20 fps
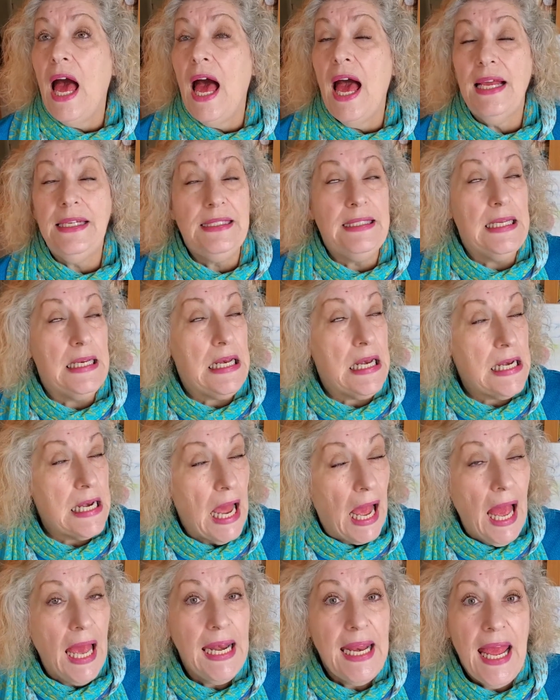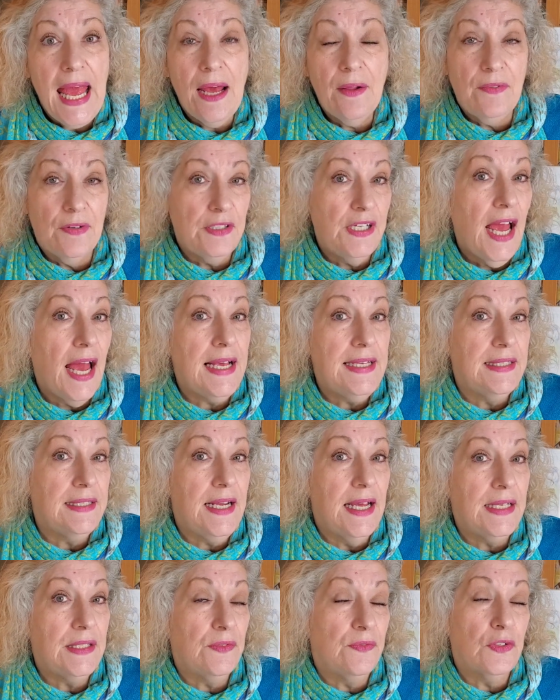I did not advertise
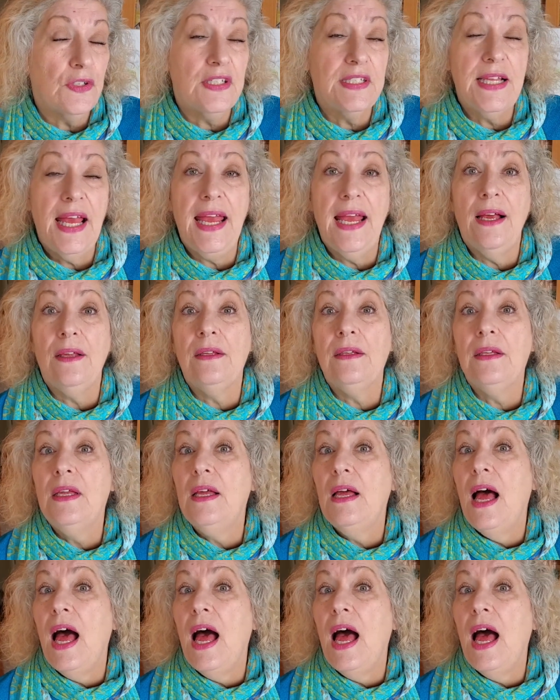it as for sale.